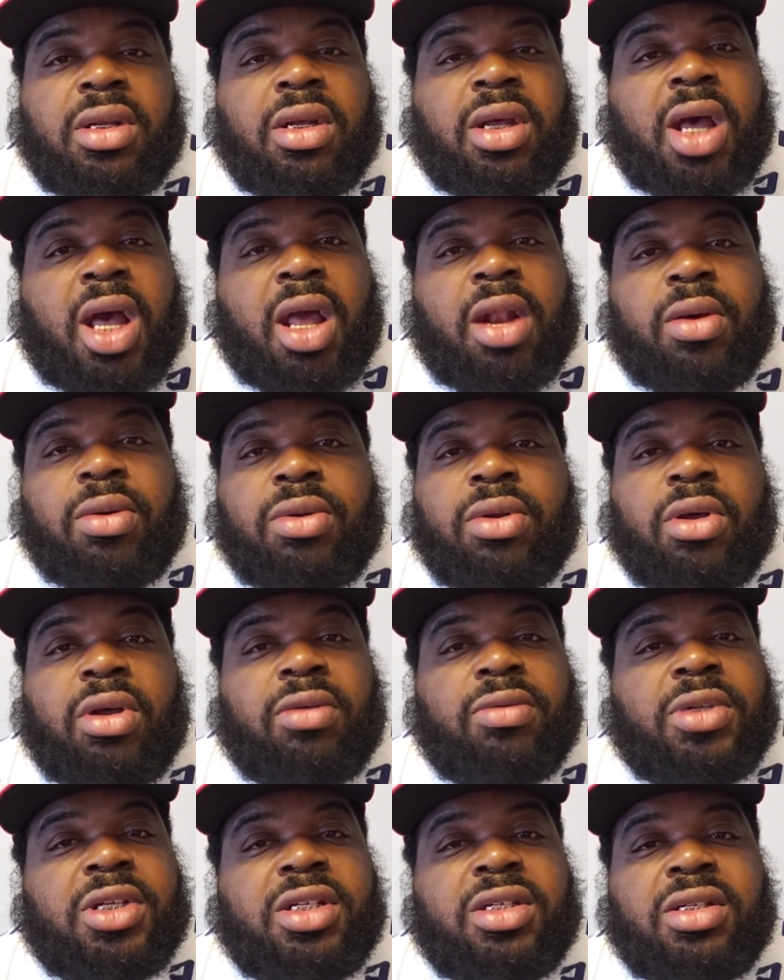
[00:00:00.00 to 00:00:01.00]
I don't
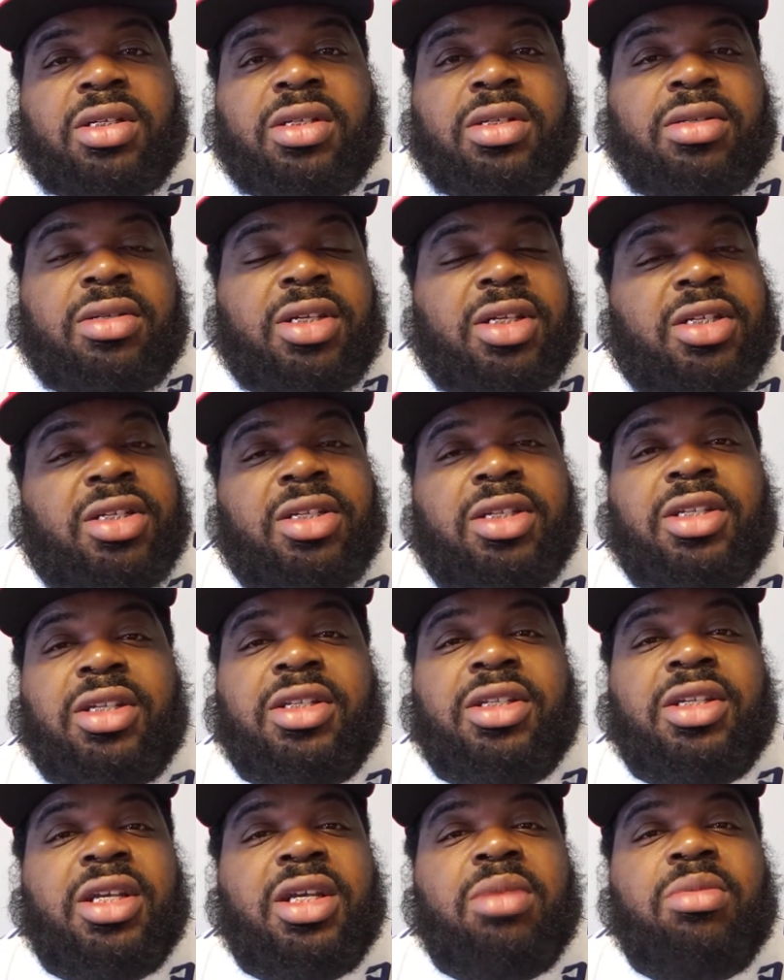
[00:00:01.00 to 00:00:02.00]
know if since it's the
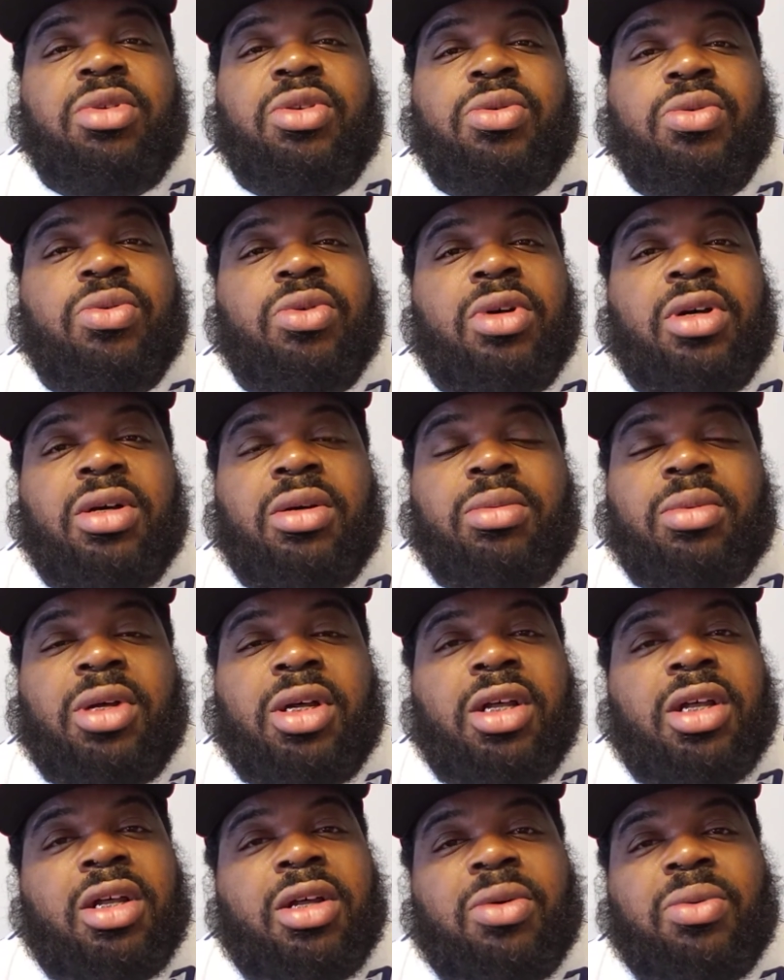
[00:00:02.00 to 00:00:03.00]
team he grew up
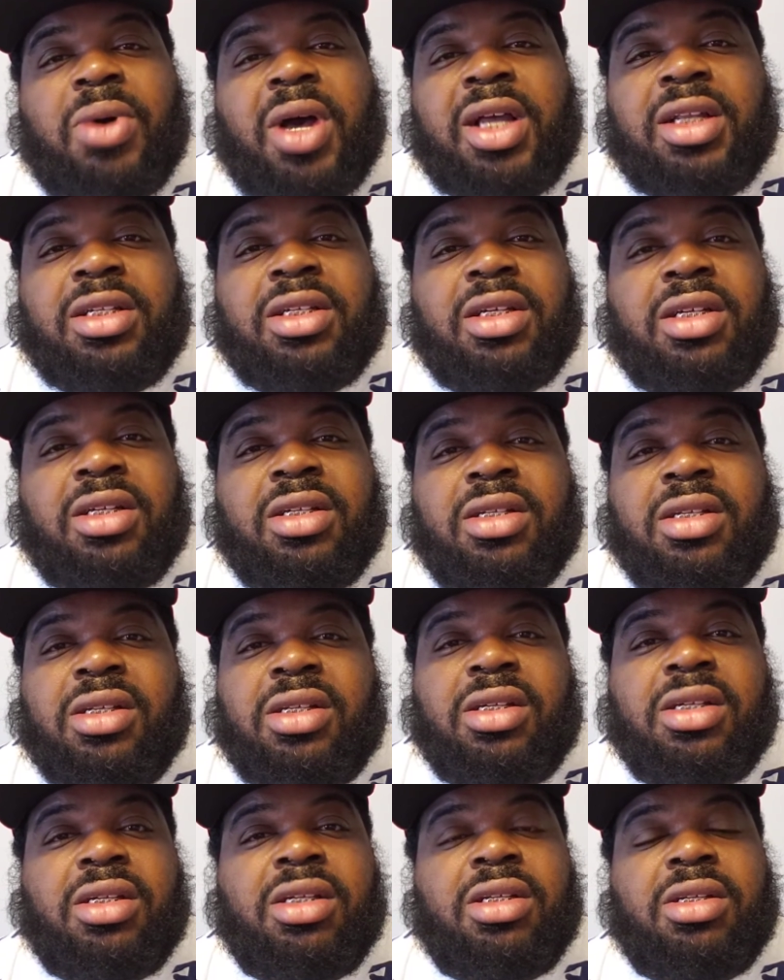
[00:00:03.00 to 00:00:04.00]
watching,
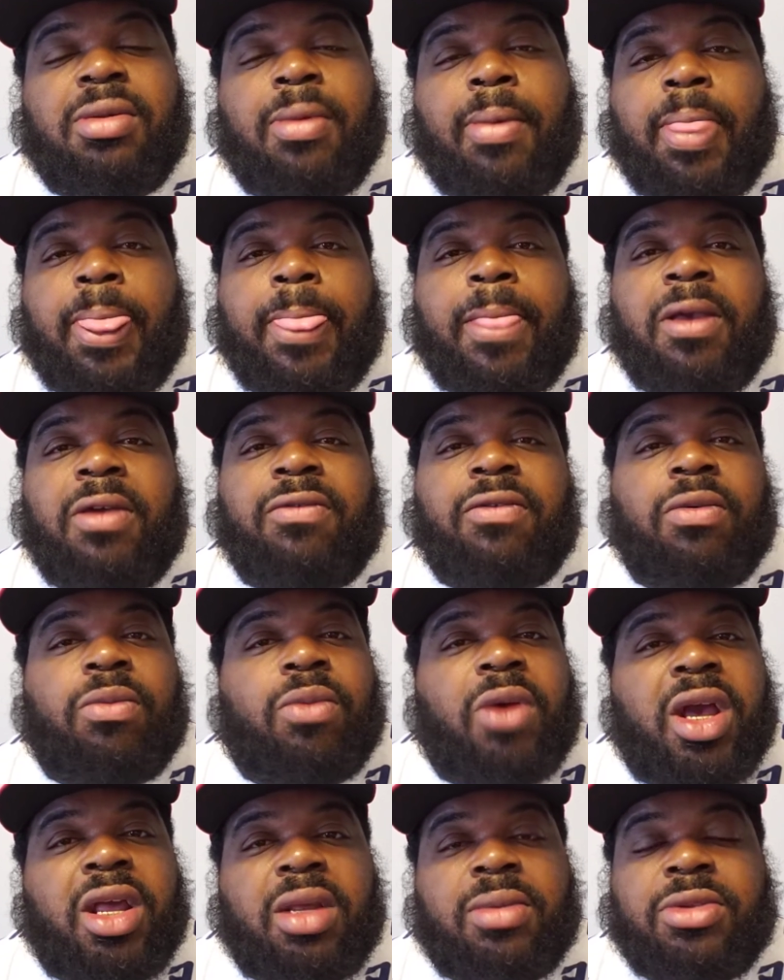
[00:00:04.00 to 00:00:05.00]
since he's from
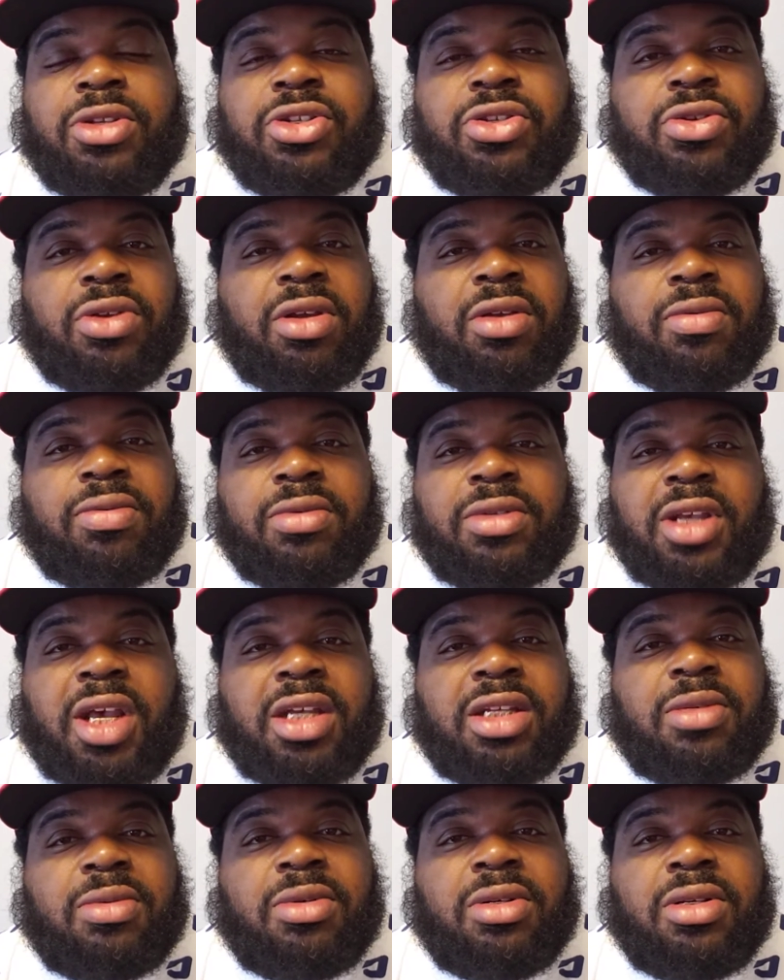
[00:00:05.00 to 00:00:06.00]
right up the street from
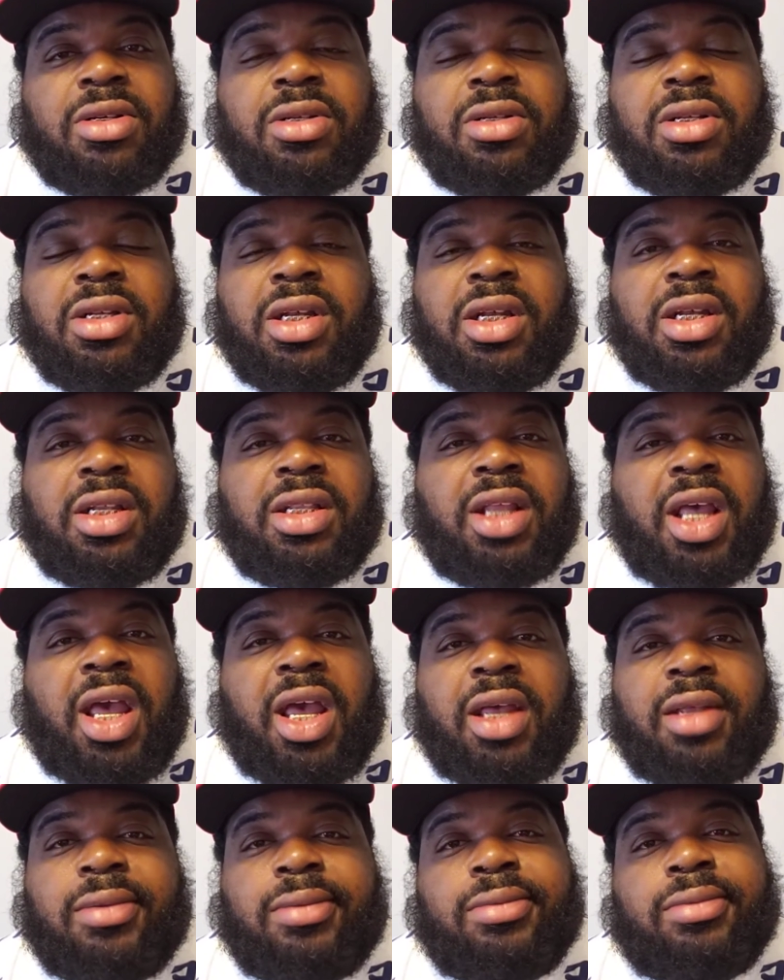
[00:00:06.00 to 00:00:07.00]
Jacksonville,
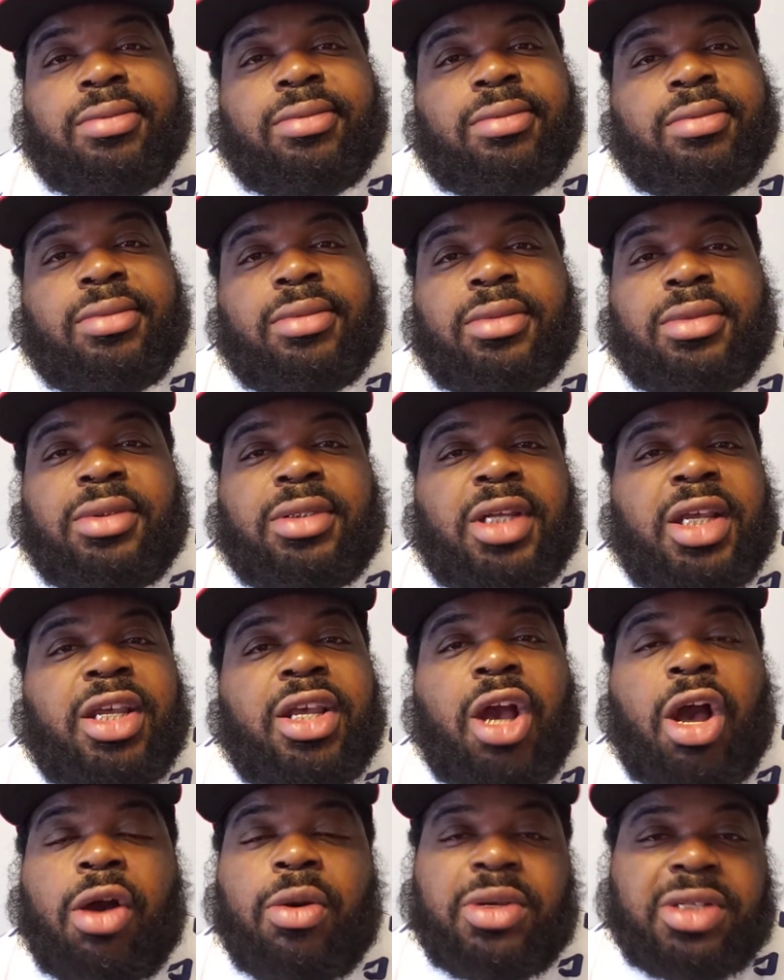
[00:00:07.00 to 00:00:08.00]
that he
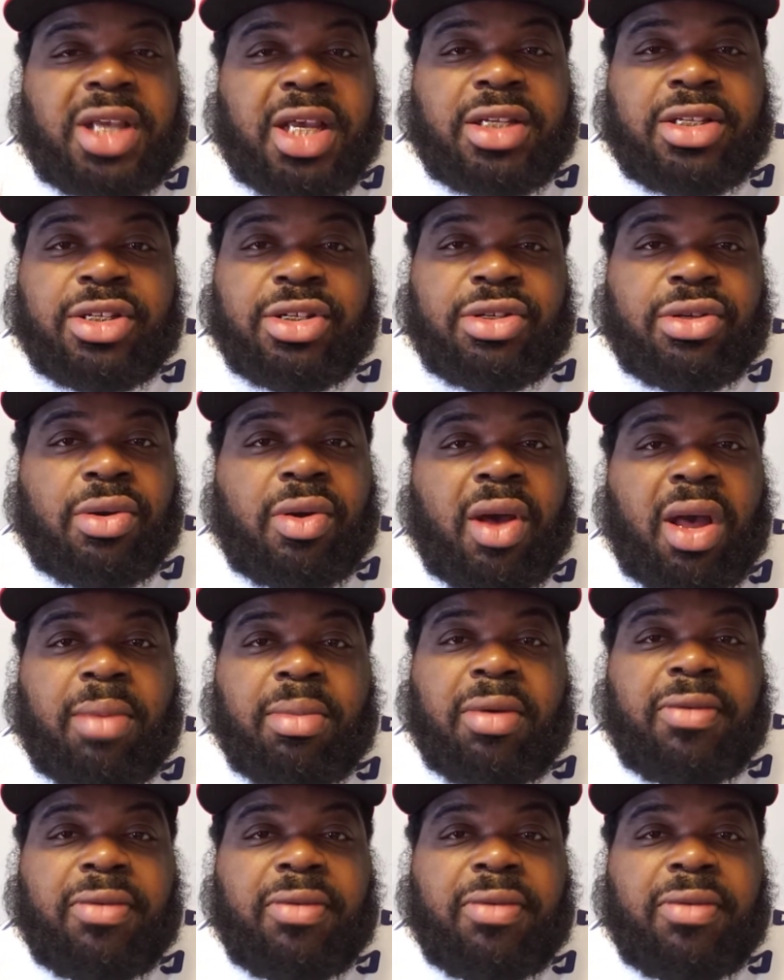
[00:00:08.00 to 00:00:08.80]
always has to show out.